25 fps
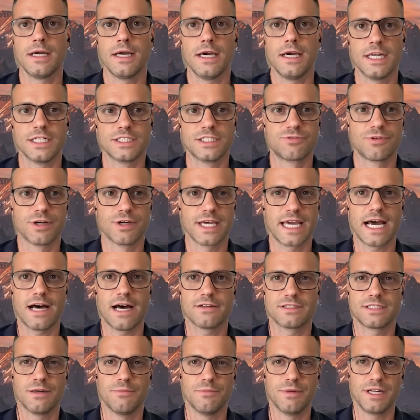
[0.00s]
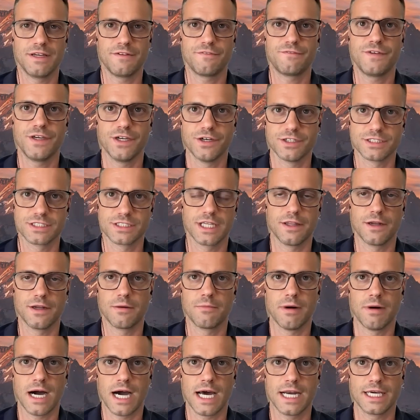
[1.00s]
And it's really how somebody feels in their
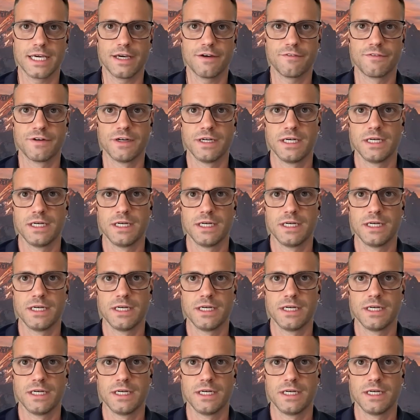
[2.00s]
body. If,